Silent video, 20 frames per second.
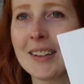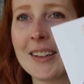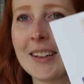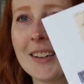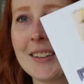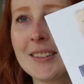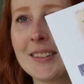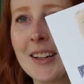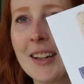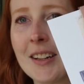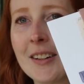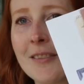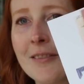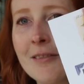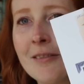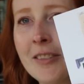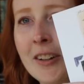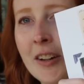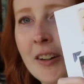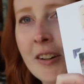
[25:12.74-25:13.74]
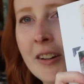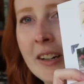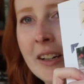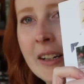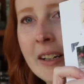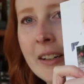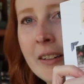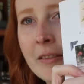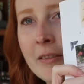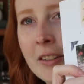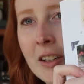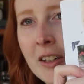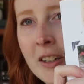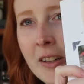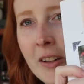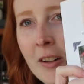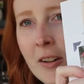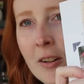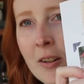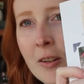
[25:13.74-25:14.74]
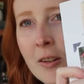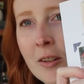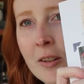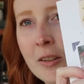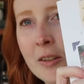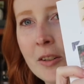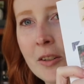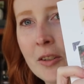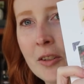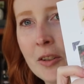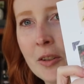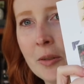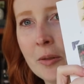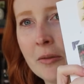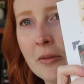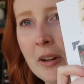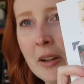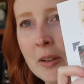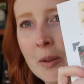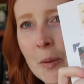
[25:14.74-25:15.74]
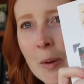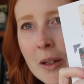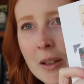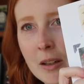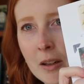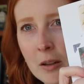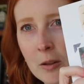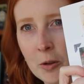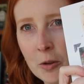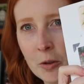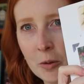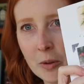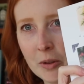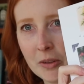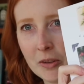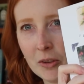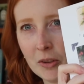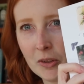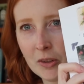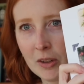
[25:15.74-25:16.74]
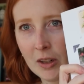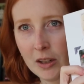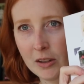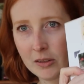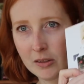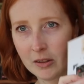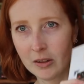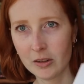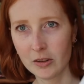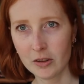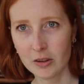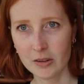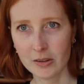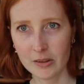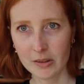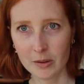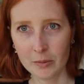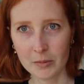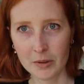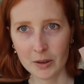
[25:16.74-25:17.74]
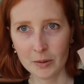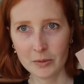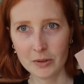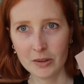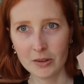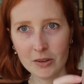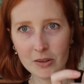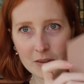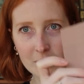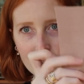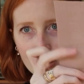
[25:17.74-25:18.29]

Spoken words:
like I said, very, very hard to evaluate color choices in isolation. Sometimes you just